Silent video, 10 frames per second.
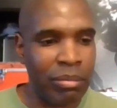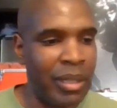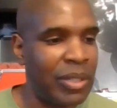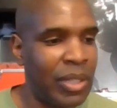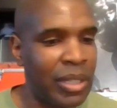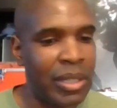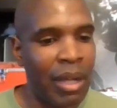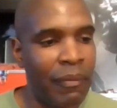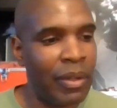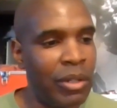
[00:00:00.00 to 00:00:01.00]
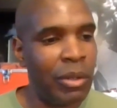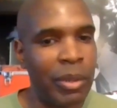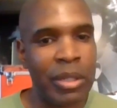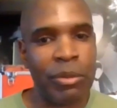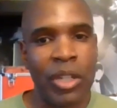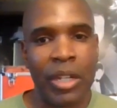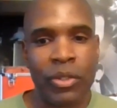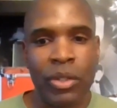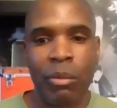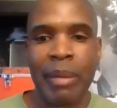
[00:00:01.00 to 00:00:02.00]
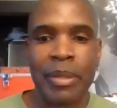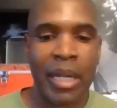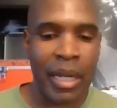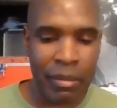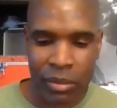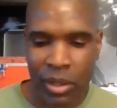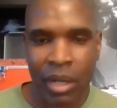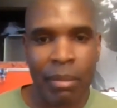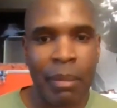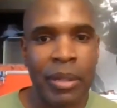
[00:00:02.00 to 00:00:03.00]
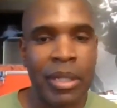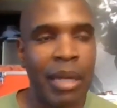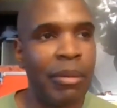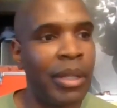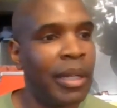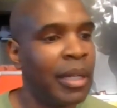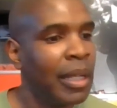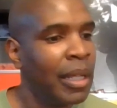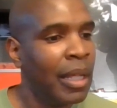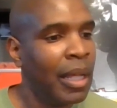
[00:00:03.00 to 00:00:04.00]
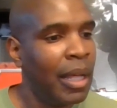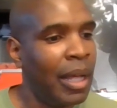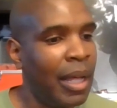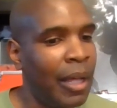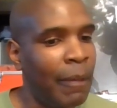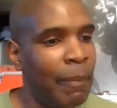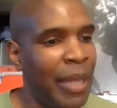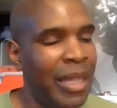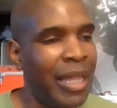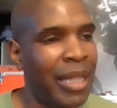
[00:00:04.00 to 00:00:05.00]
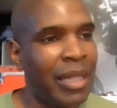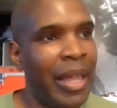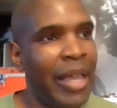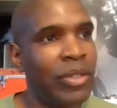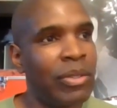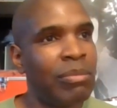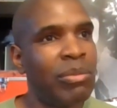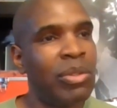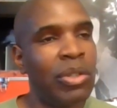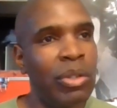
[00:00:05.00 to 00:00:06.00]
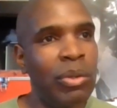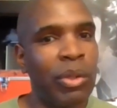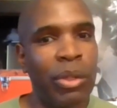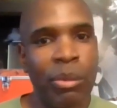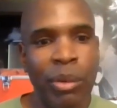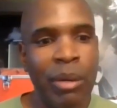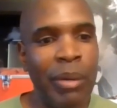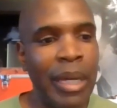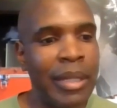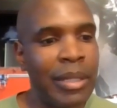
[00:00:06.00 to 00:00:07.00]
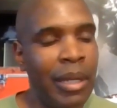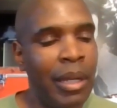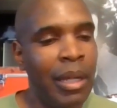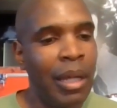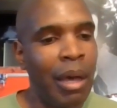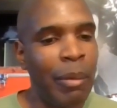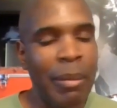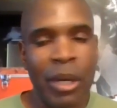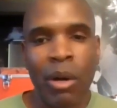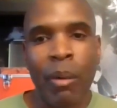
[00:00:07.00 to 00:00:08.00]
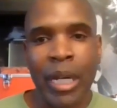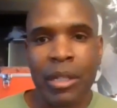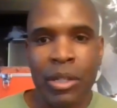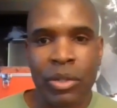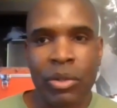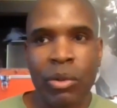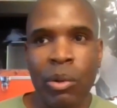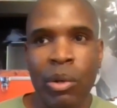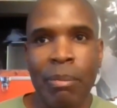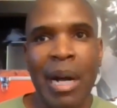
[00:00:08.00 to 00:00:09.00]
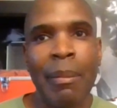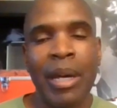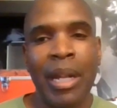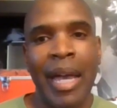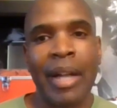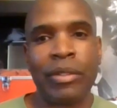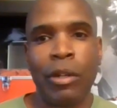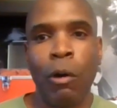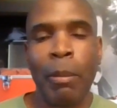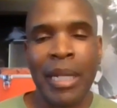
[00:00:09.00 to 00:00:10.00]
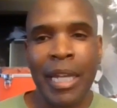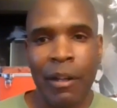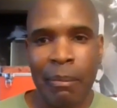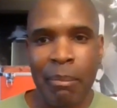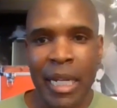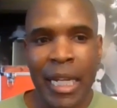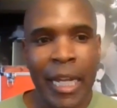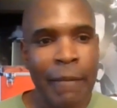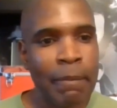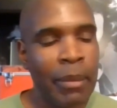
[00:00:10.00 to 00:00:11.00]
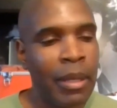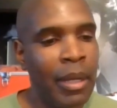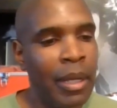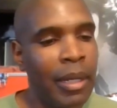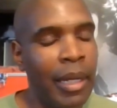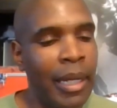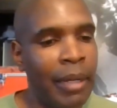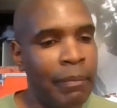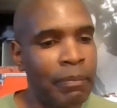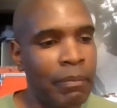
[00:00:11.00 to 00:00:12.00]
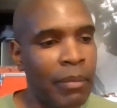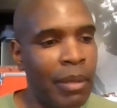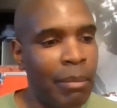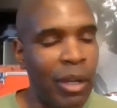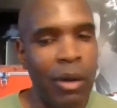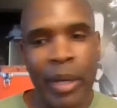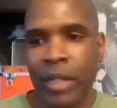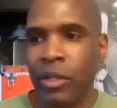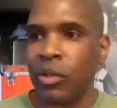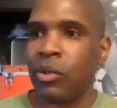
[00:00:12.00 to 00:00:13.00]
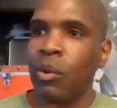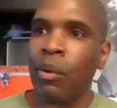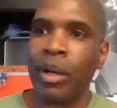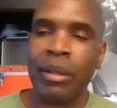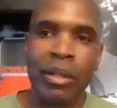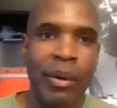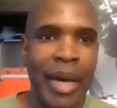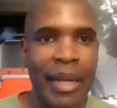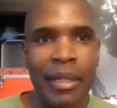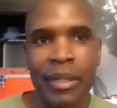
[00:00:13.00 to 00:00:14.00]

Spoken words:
listing stuff and doing some changes to the website. Sorry, bumping the table there. And then, like the last 2 or 3 weeks, we've been going into the store. Probably going to actually open again on Monday. But going into the store and, kind of